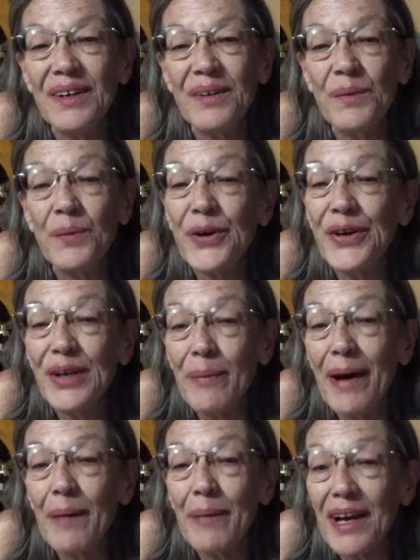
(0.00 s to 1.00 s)
worried
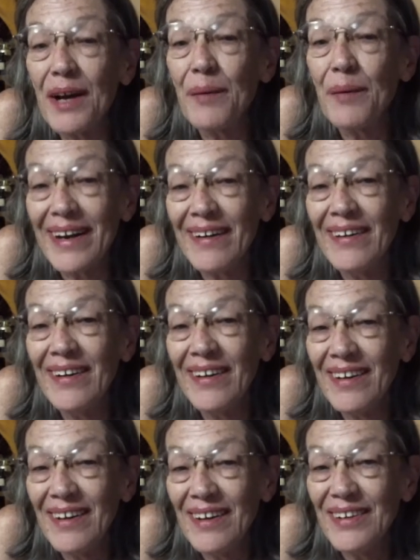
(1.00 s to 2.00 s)
about becoming
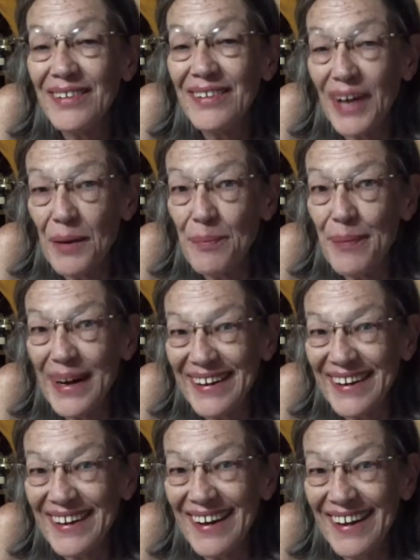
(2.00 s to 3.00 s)

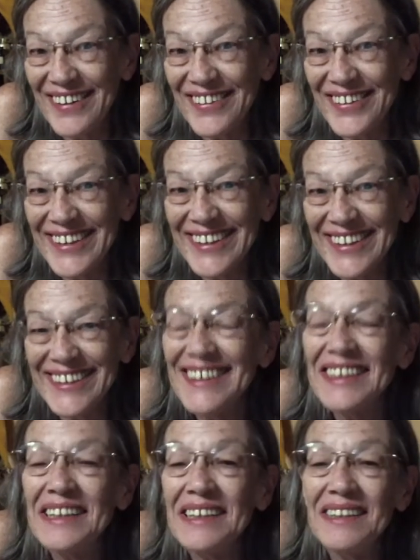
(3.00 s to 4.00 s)
diabetic later.
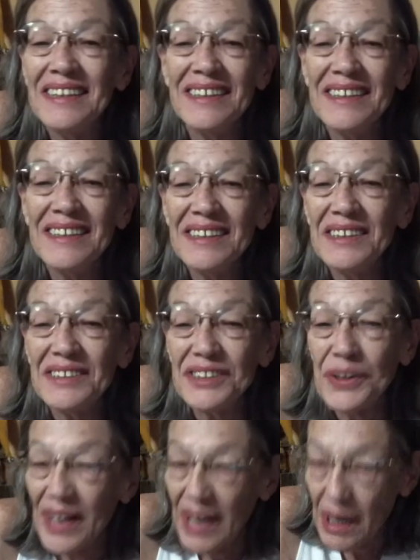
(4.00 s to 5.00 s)

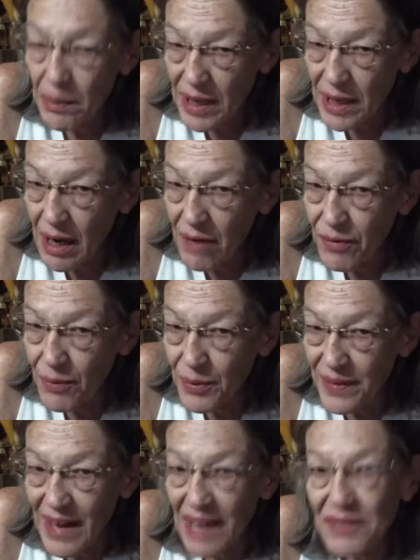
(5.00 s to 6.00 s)
So I gotta be careful
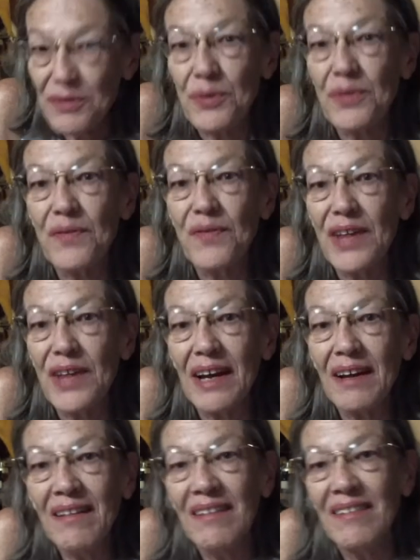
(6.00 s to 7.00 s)
with that sort of
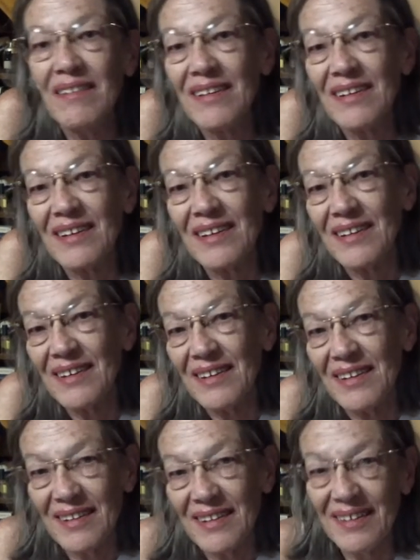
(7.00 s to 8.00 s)
thing.
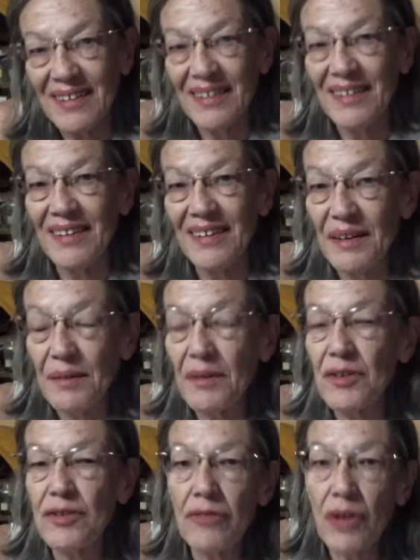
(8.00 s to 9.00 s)

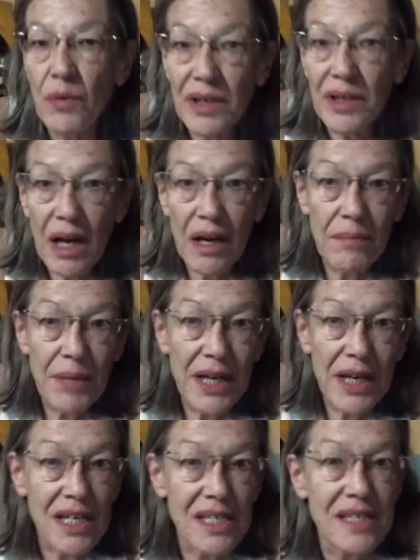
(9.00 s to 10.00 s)
Because you know what
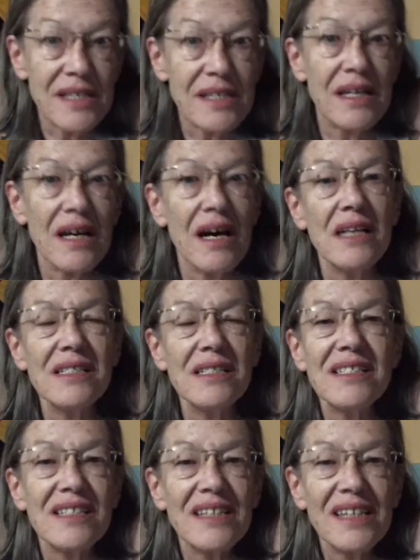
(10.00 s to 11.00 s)
diabetes
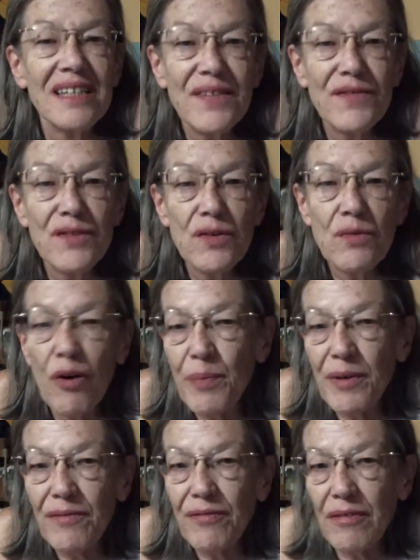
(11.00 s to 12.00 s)
does? It leaves you
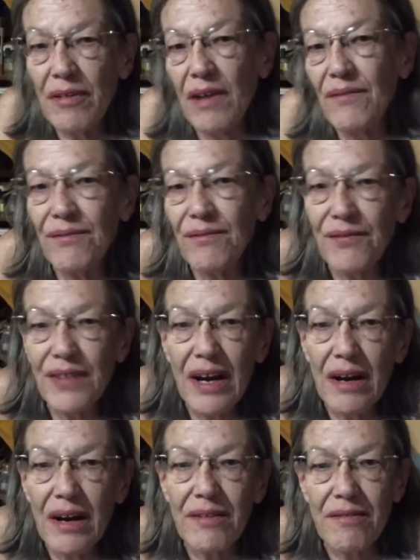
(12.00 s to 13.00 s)
open for every
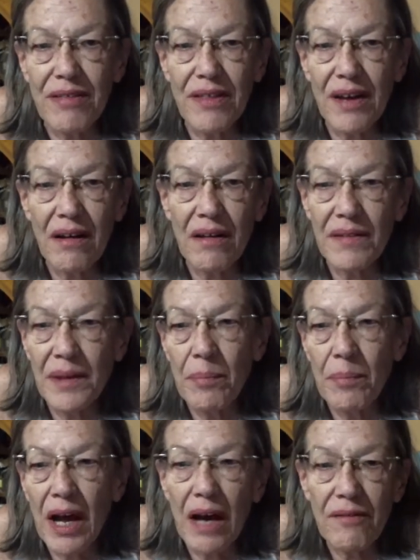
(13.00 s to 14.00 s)
other thing on the
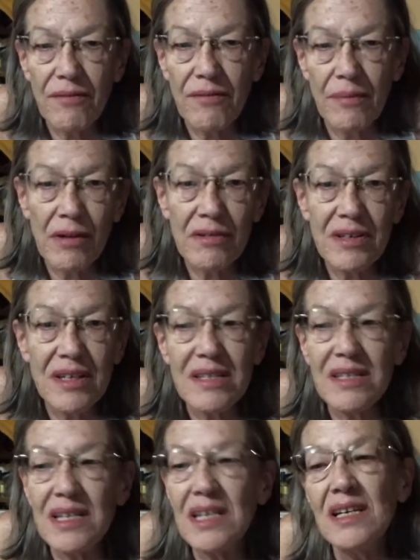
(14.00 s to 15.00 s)
block, from heart
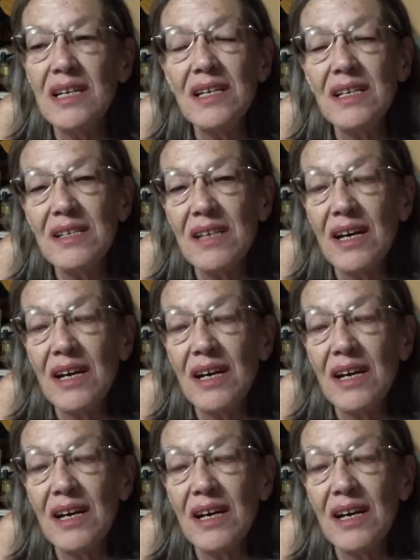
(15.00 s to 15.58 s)
disease